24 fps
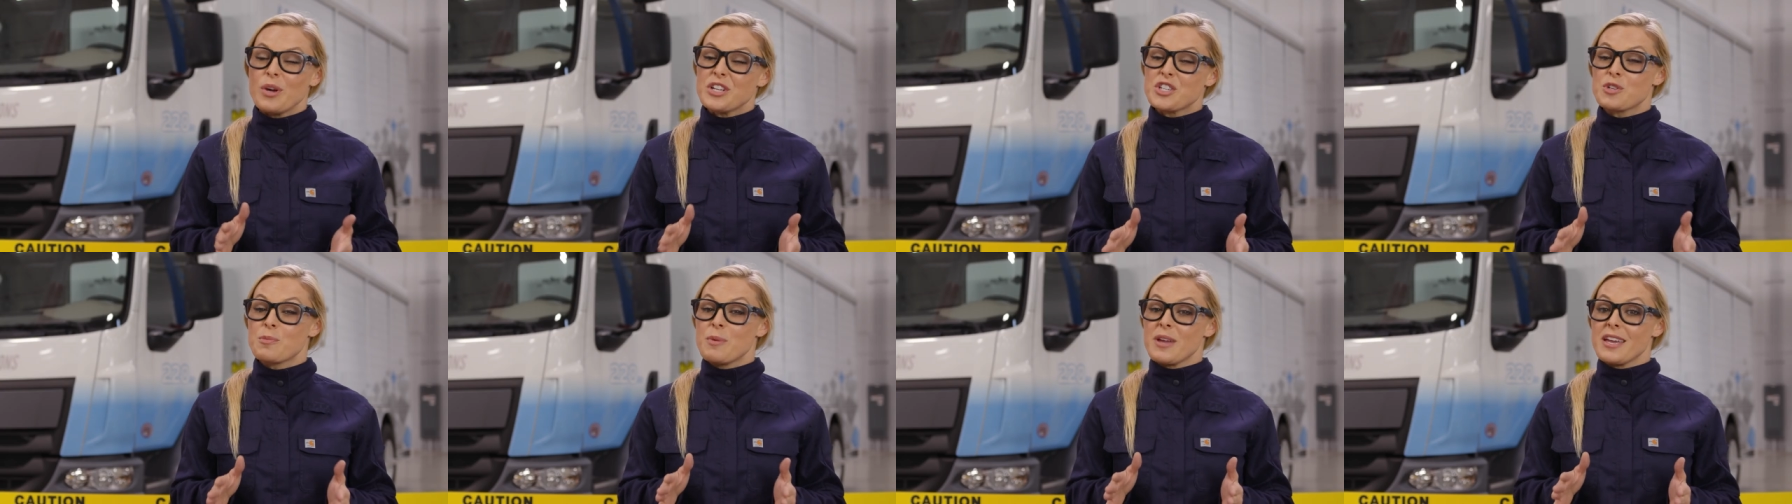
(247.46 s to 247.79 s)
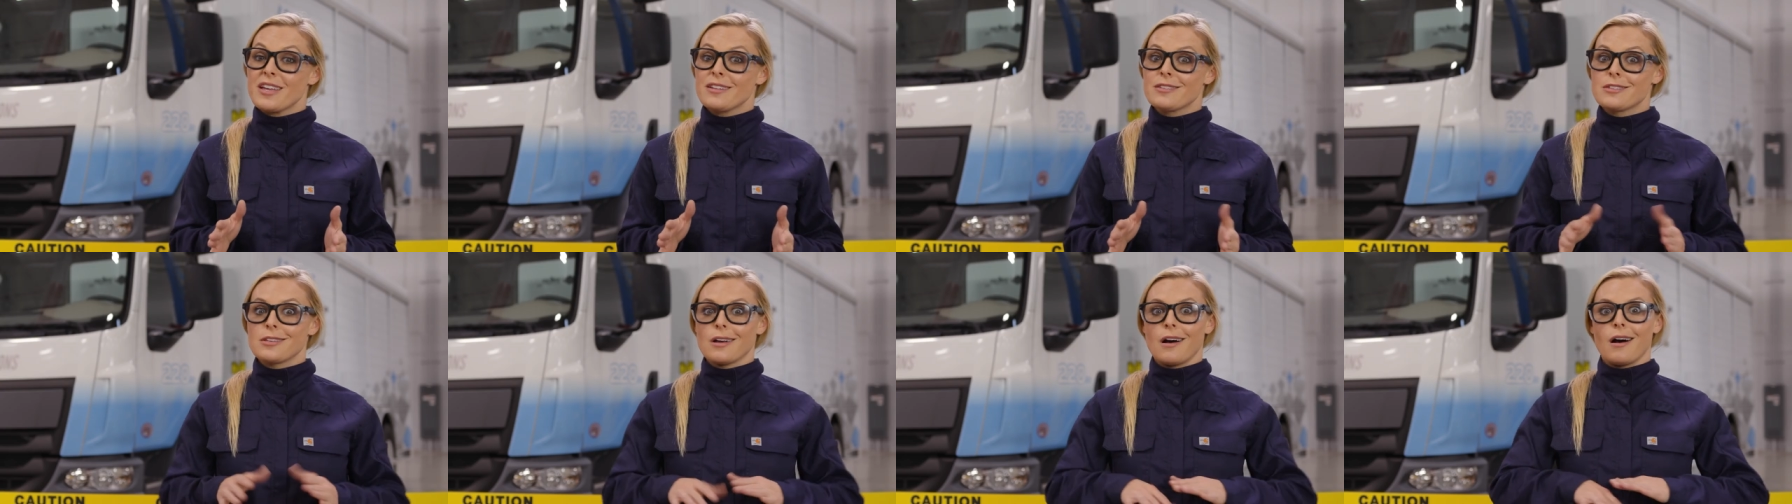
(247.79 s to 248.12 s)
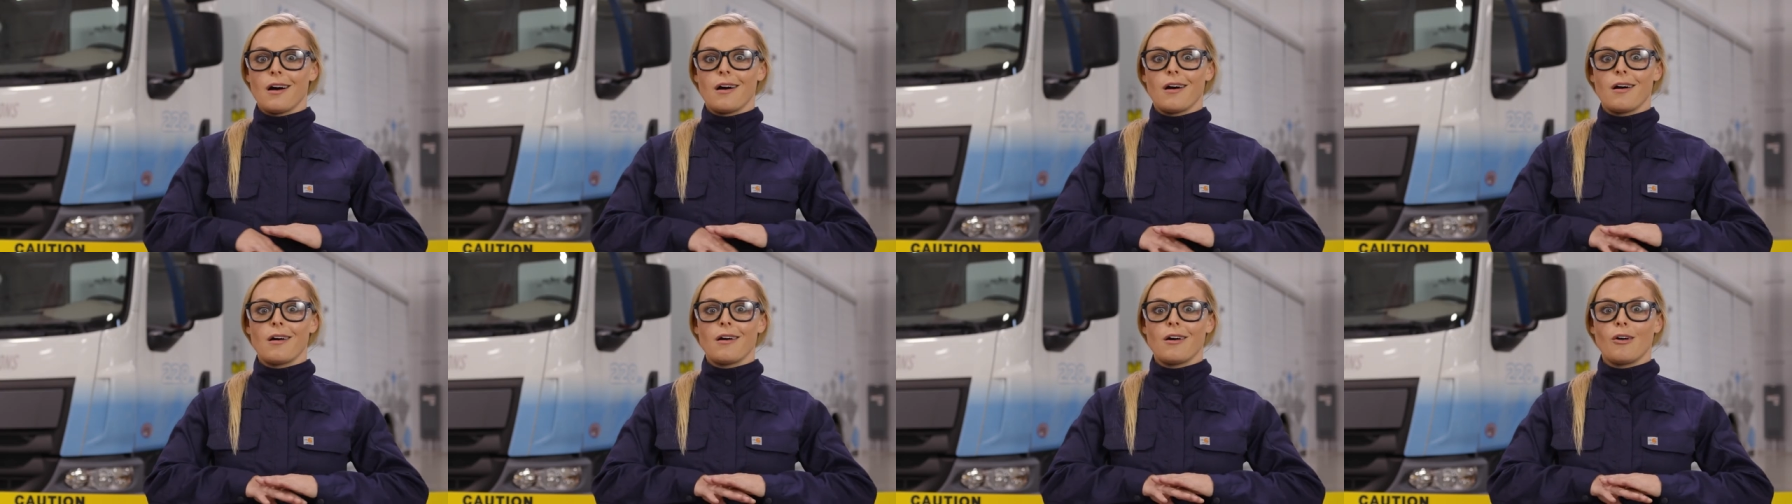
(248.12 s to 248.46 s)
which means
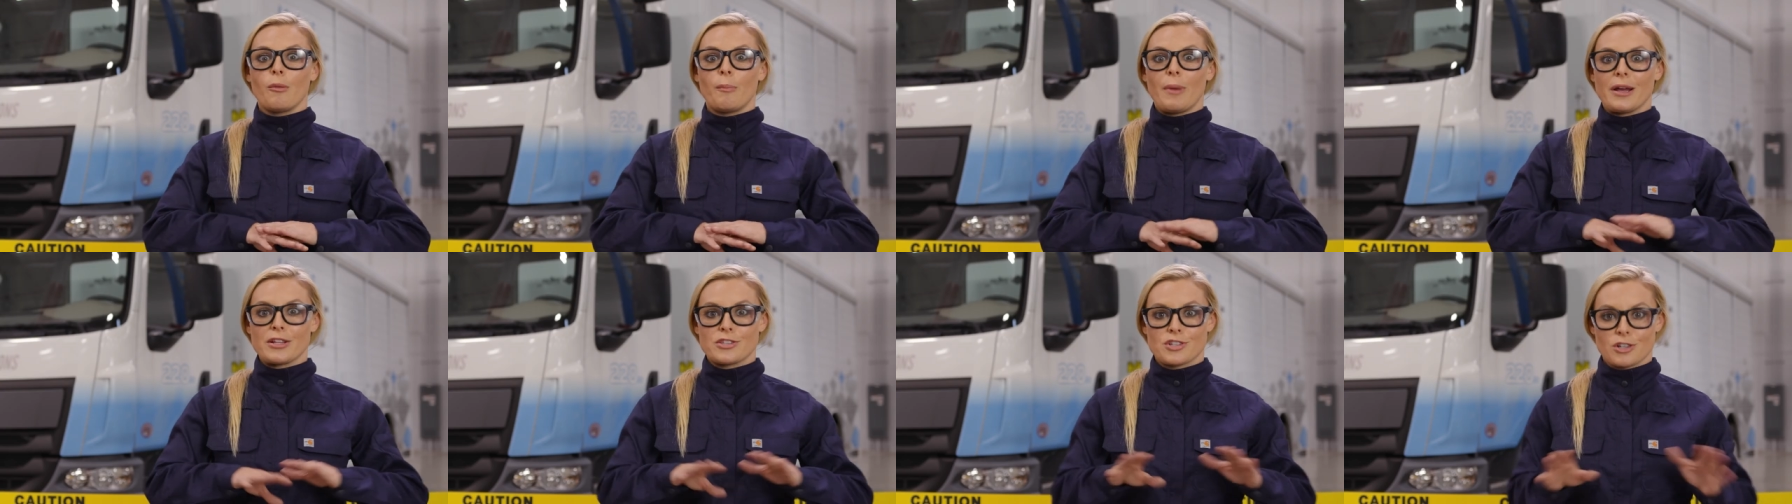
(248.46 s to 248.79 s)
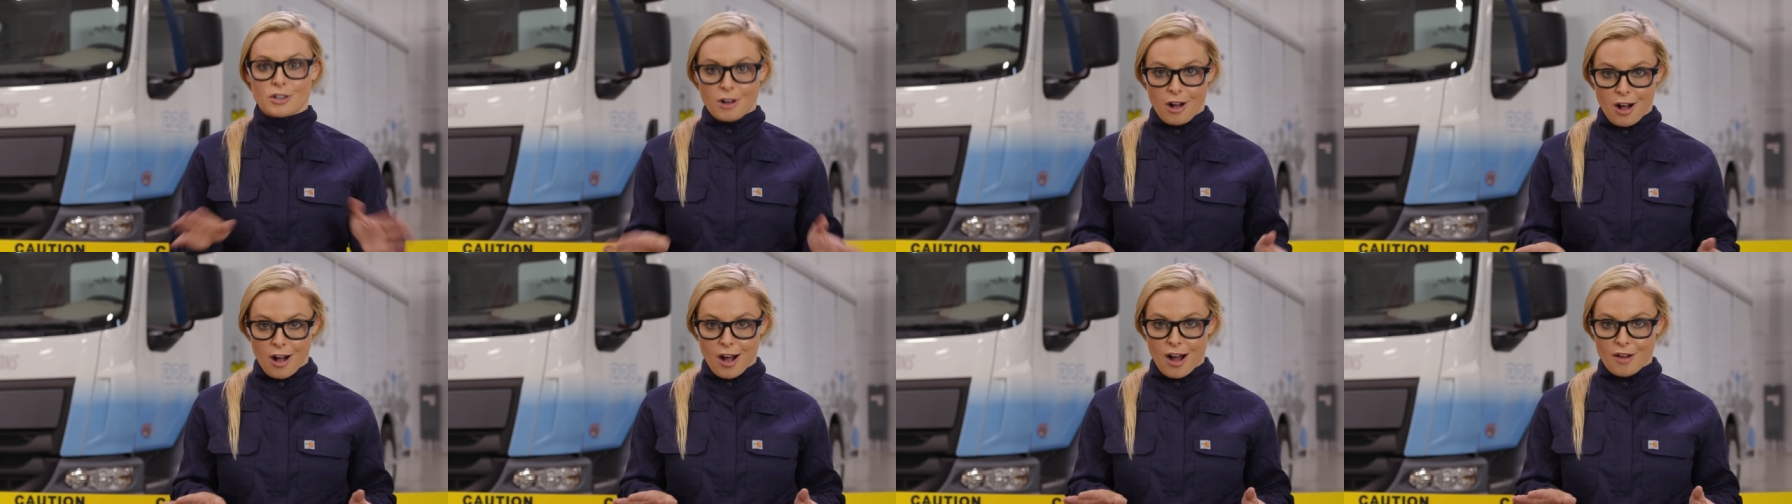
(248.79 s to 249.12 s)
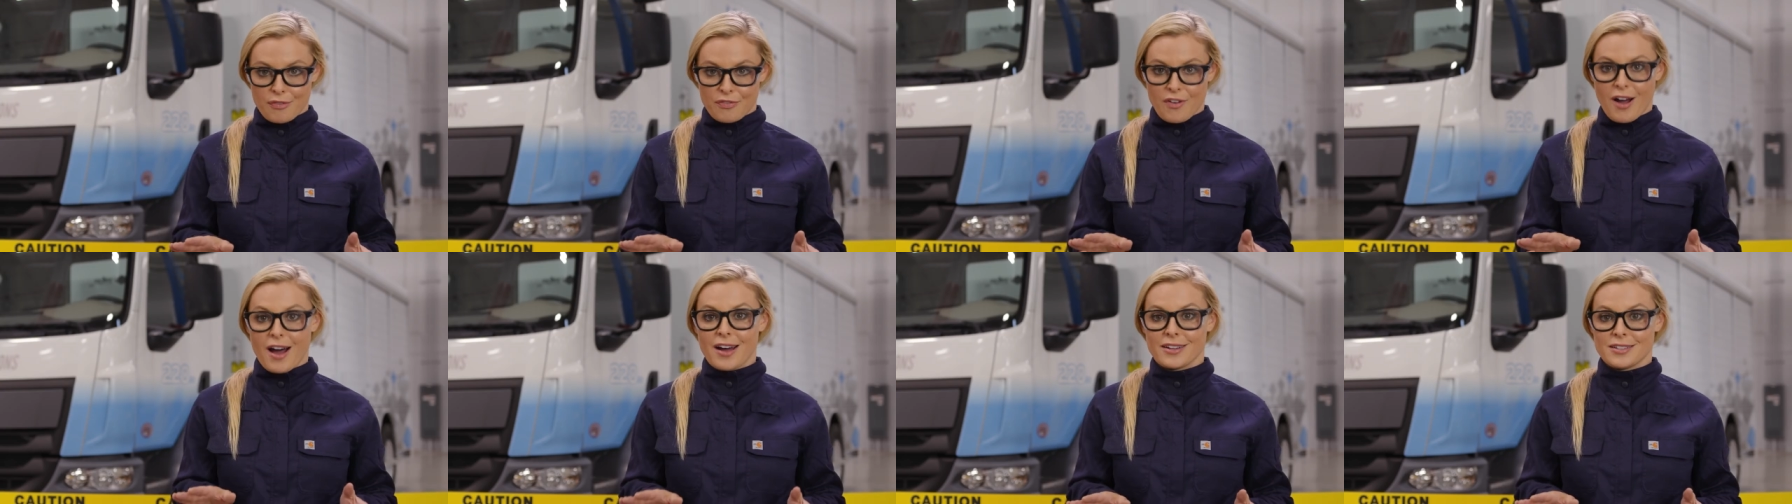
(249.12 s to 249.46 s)
all bets are
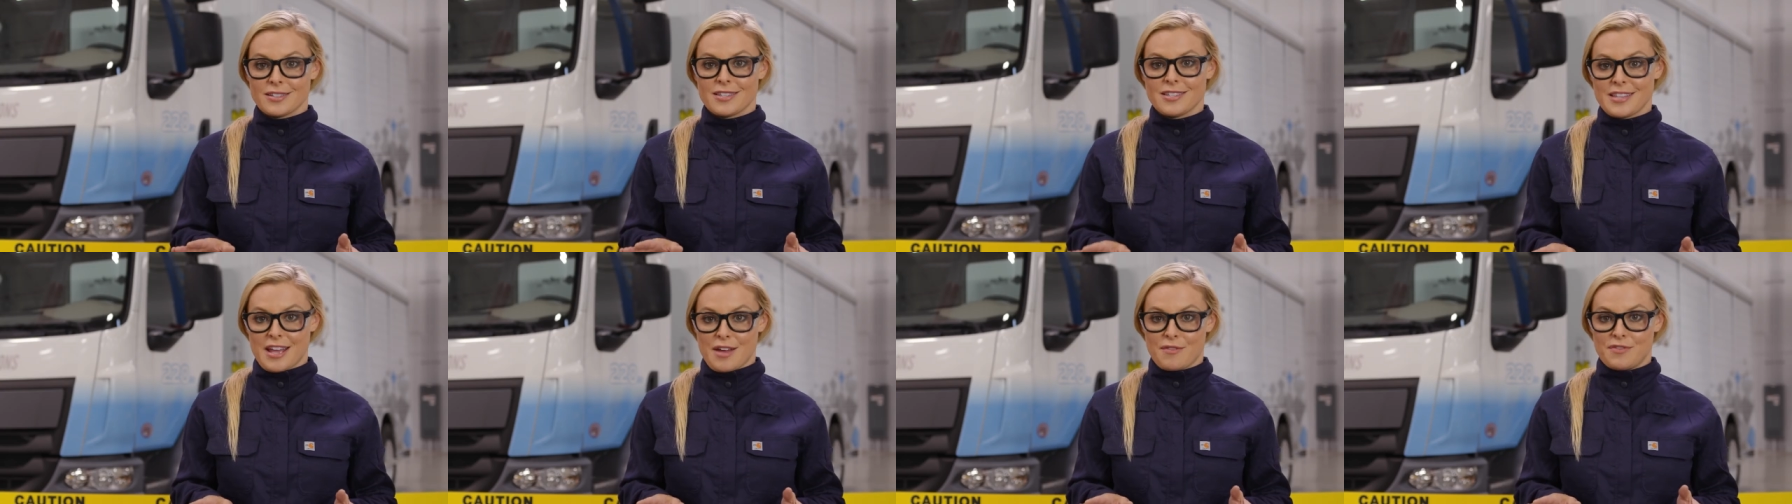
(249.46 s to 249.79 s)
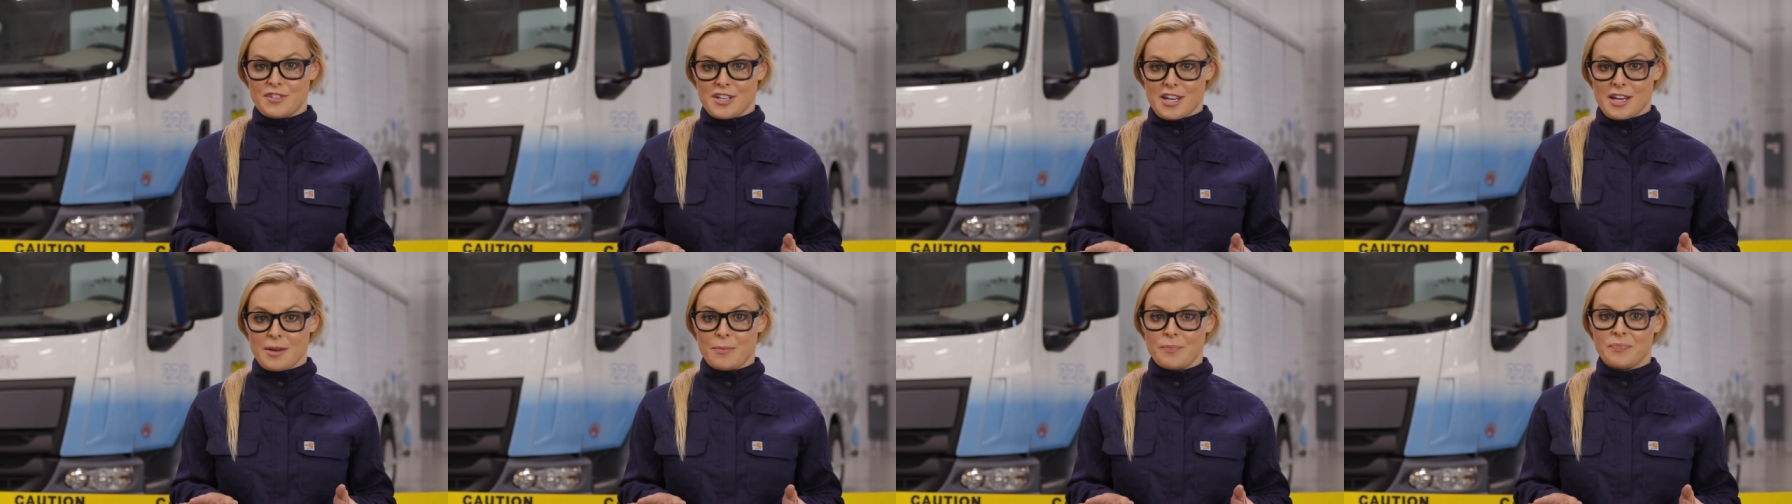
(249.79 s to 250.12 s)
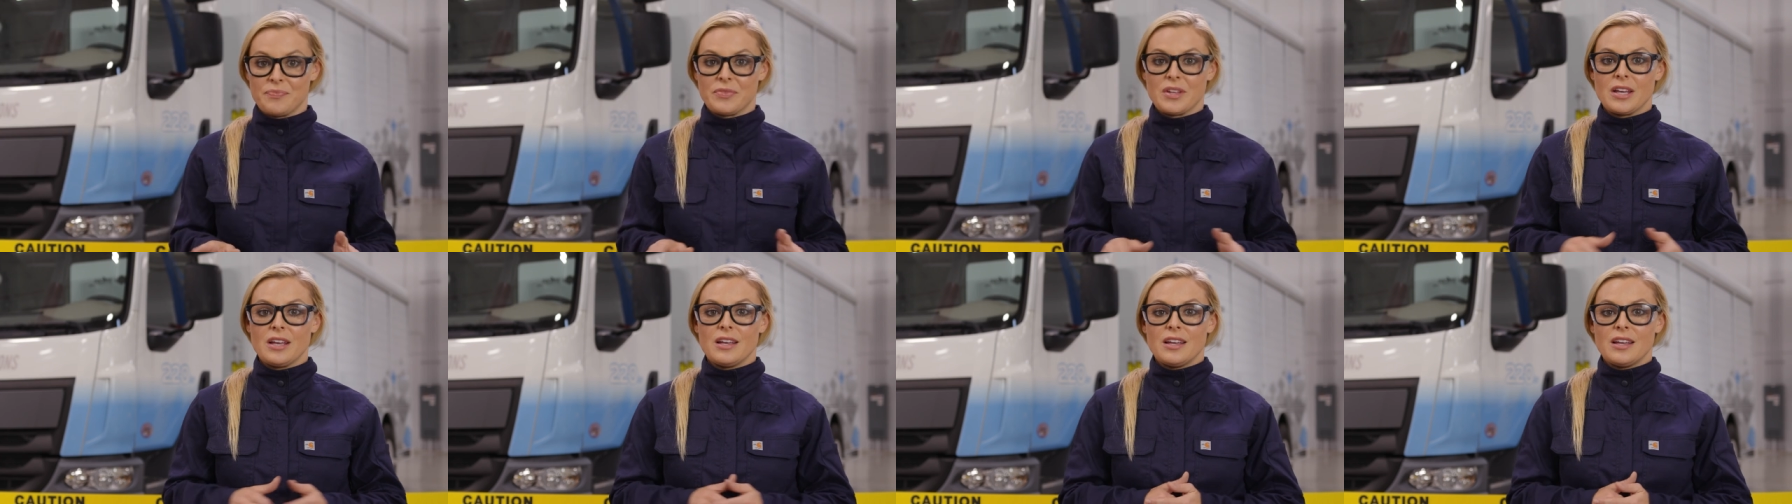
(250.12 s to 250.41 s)
off on safety.